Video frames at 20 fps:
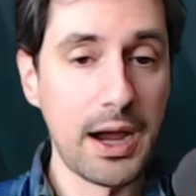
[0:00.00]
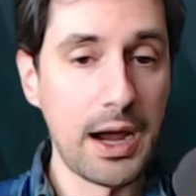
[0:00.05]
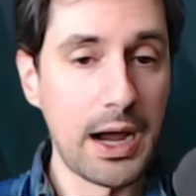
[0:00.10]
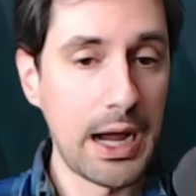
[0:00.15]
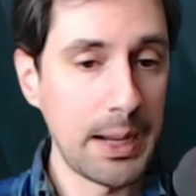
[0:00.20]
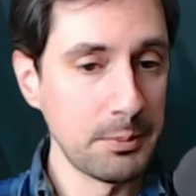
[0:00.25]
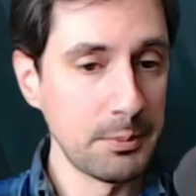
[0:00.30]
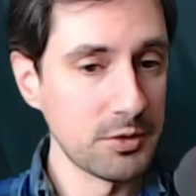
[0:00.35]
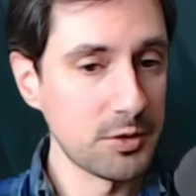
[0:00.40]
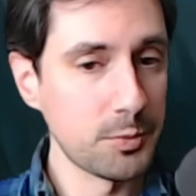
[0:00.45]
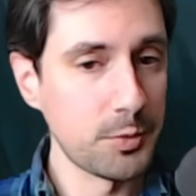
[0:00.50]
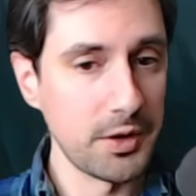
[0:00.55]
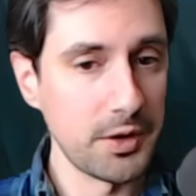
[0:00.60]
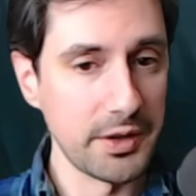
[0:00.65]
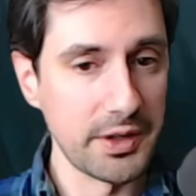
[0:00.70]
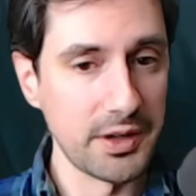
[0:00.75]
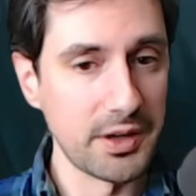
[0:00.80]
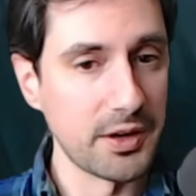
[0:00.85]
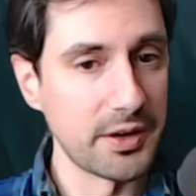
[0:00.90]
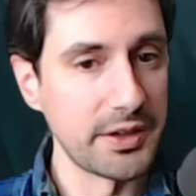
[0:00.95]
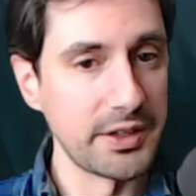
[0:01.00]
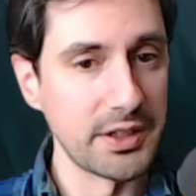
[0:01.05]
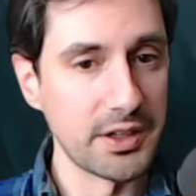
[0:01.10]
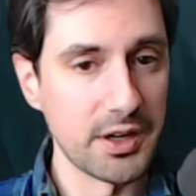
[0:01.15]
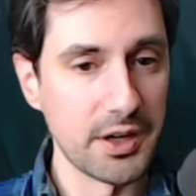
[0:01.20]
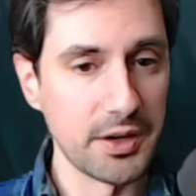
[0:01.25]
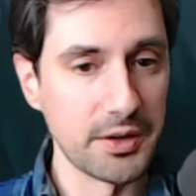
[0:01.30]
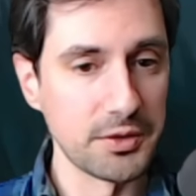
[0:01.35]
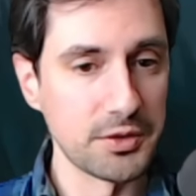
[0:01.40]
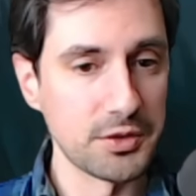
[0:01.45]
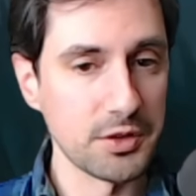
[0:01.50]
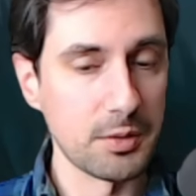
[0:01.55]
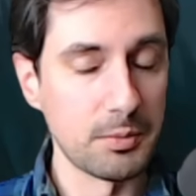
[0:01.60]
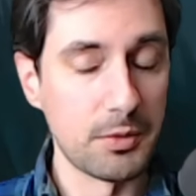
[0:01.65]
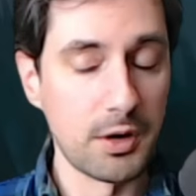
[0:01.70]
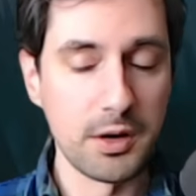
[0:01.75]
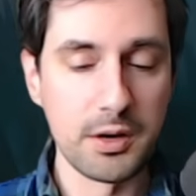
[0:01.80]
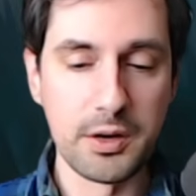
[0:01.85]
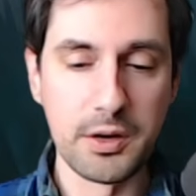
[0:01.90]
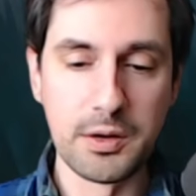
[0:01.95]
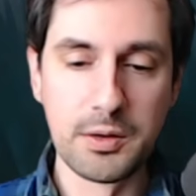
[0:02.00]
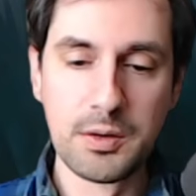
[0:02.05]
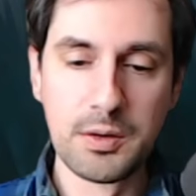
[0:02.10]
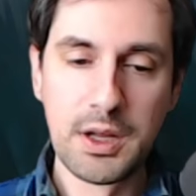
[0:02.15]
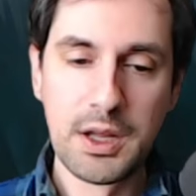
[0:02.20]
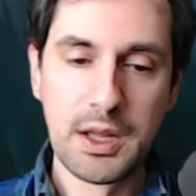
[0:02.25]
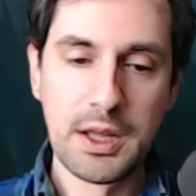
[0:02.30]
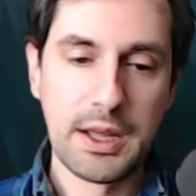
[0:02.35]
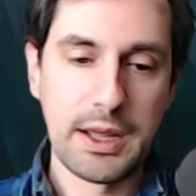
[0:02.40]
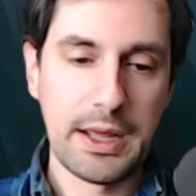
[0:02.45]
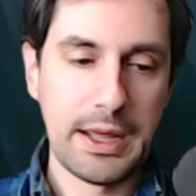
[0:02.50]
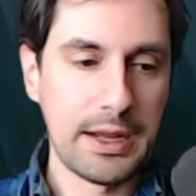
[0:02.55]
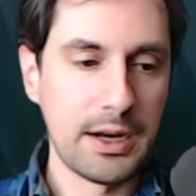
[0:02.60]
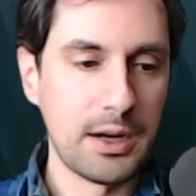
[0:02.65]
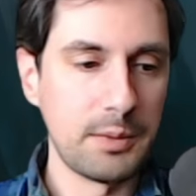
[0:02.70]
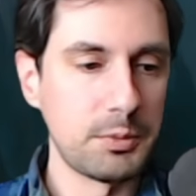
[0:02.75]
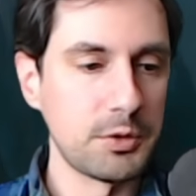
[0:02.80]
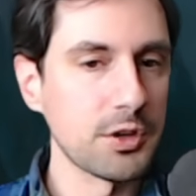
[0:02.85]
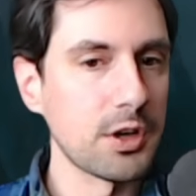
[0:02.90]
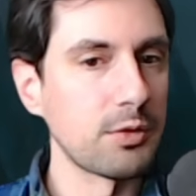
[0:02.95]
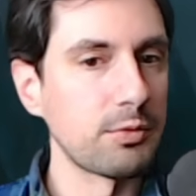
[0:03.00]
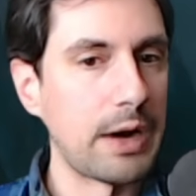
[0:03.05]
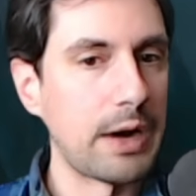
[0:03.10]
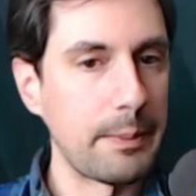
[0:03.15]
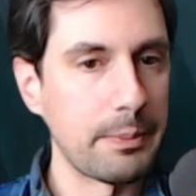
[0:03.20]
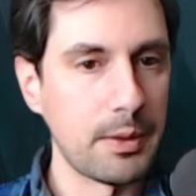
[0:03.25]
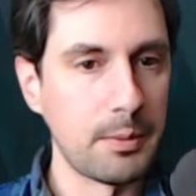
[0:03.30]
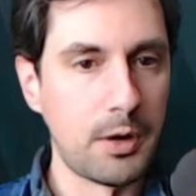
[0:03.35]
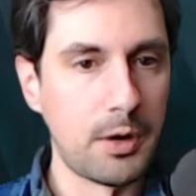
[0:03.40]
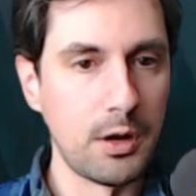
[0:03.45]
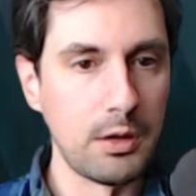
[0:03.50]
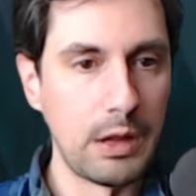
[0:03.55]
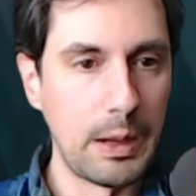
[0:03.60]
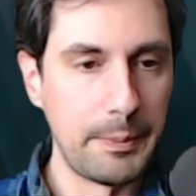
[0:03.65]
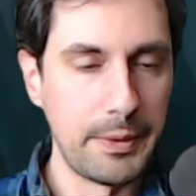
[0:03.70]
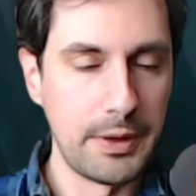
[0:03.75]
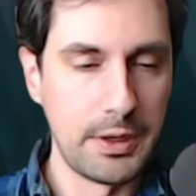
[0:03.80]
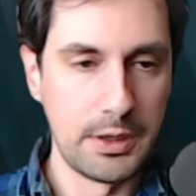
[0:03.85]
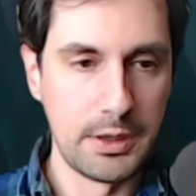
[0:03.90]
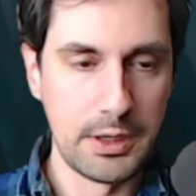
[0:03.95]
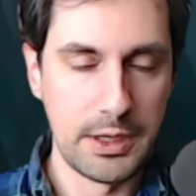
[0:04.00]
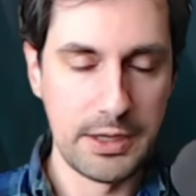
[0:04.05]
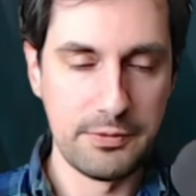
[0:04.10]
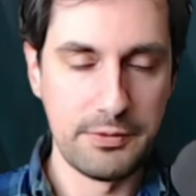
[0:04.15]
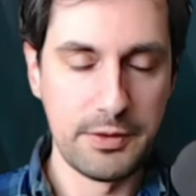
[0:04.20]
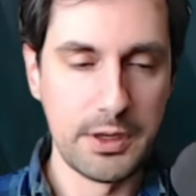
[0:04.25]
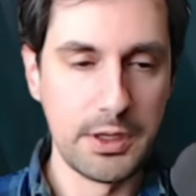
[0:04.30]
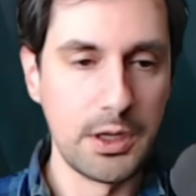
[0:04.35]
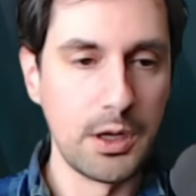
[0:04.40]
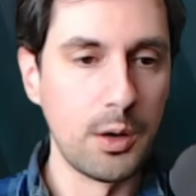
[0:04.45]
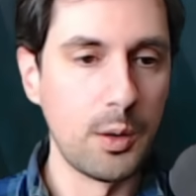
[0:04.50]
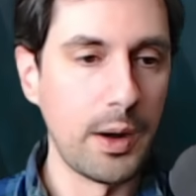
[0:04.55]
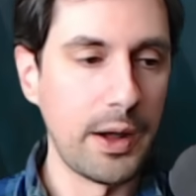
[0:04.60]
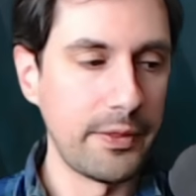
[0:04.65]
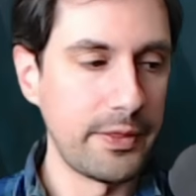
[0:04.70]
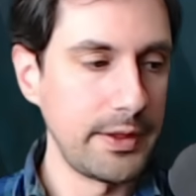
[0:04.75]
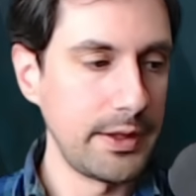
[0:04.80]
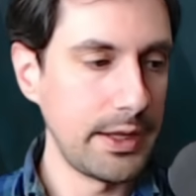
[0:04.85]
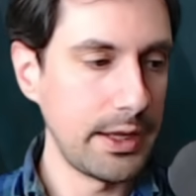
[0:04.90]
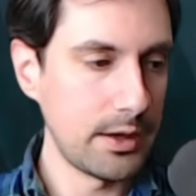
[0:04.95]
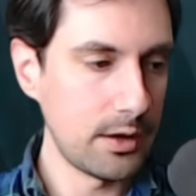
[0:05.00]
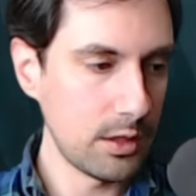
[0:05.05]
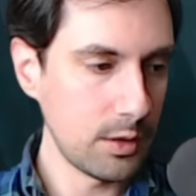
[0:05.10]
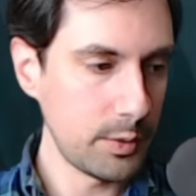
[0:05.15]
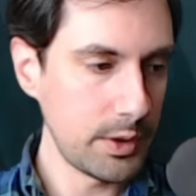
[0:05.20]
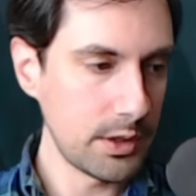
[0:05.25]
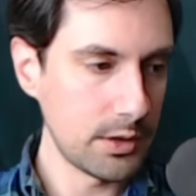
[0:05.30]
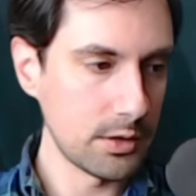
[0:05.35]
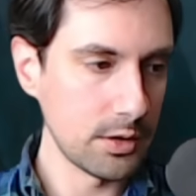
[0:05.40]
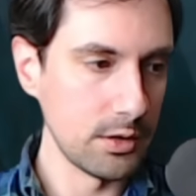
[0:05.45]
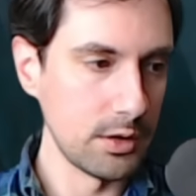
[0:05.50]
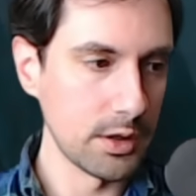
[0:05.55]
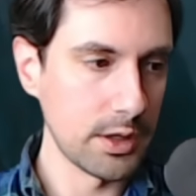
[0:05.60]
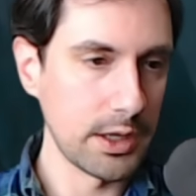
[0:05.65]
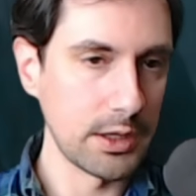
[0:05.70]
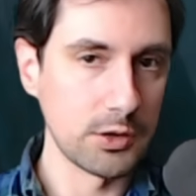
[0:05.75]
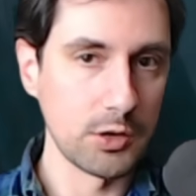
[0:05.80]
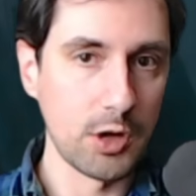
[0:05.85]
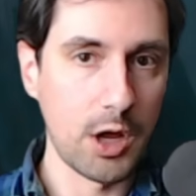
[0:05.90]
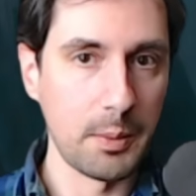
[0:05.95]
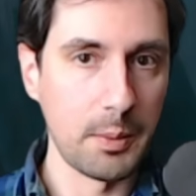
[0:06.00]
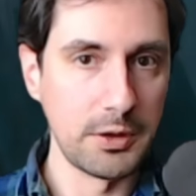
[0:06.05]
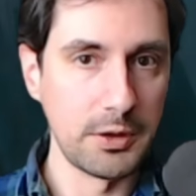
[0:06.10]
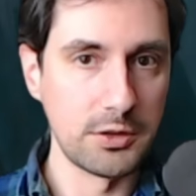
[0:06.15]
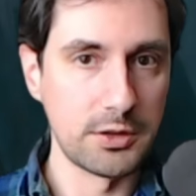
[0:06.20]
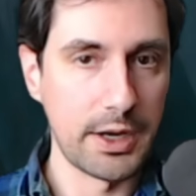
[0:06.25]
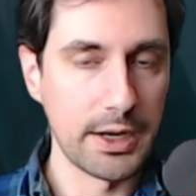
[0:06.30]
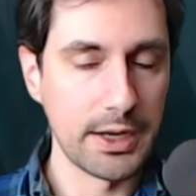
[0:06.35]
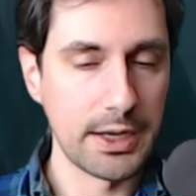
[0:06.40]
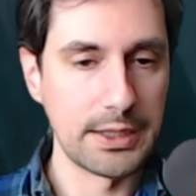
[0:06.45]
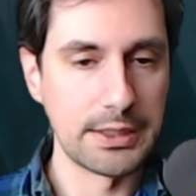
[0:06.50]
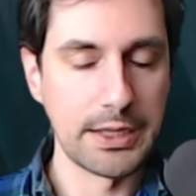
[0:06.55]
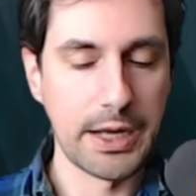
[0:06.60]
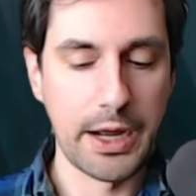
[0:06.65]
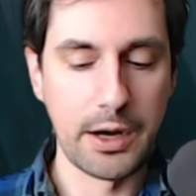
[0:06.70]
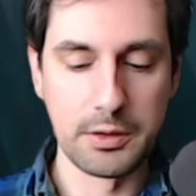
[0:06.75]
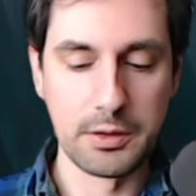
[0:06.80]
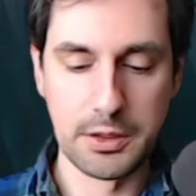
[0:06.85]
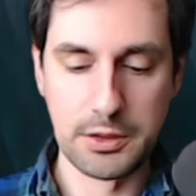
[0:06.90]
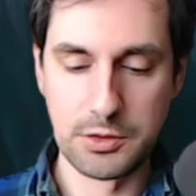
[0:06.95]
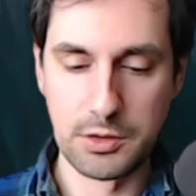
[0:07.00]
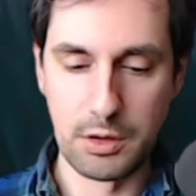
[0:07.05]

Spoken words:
I'm spoiling Guardian cards tomorrow, and I'm just going to wrap them all up in a video at the end of the week to look at Tommy's deck entirely.